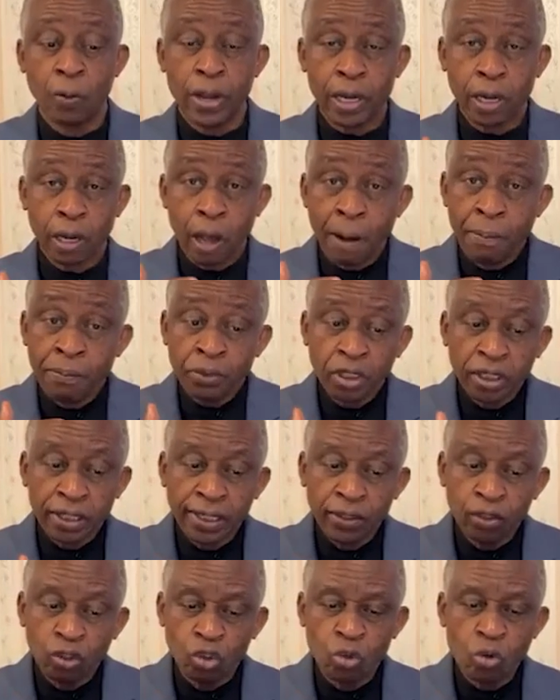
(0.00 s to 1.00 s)
we come
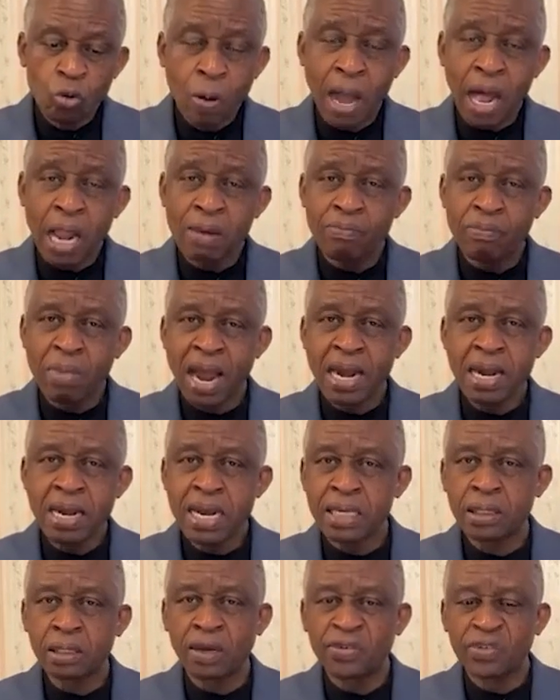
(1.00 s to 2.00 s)
to the dual
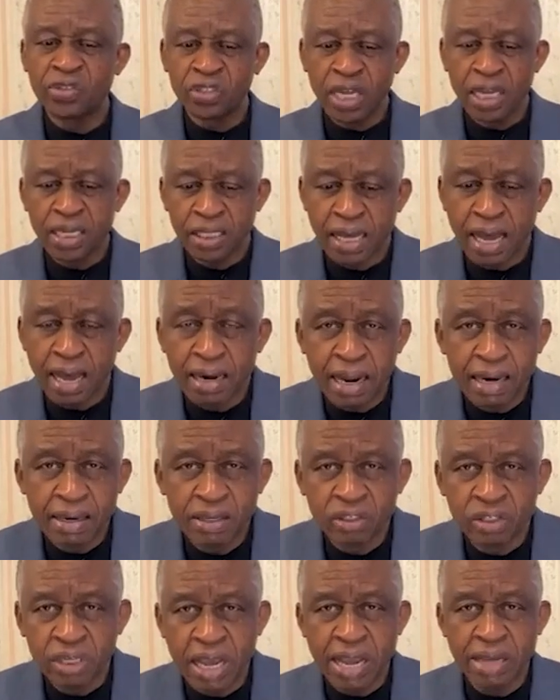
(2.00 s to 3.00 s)
mandate of Satan
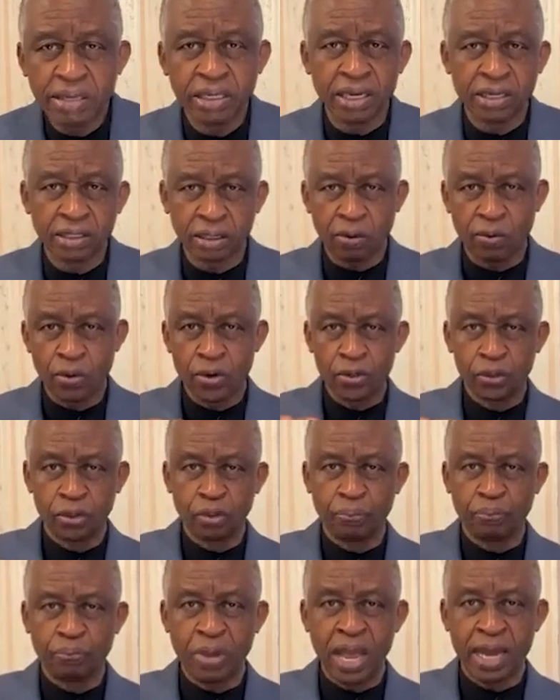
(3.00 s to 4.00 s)
and his agents. I want
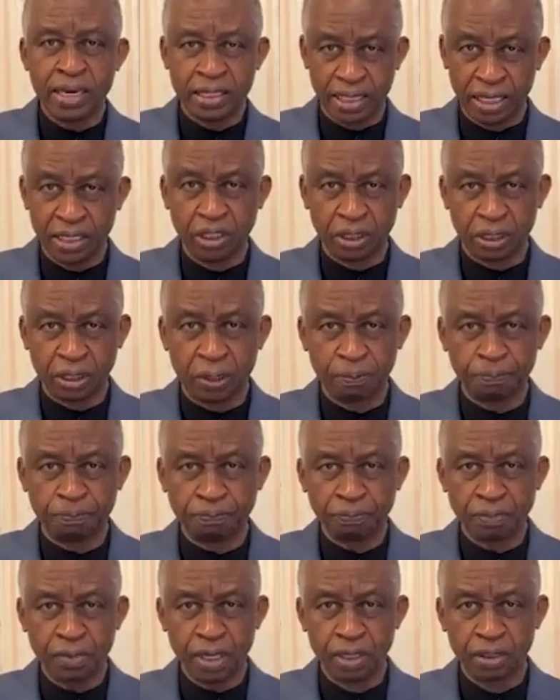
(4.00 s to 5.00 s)
you to pay attention.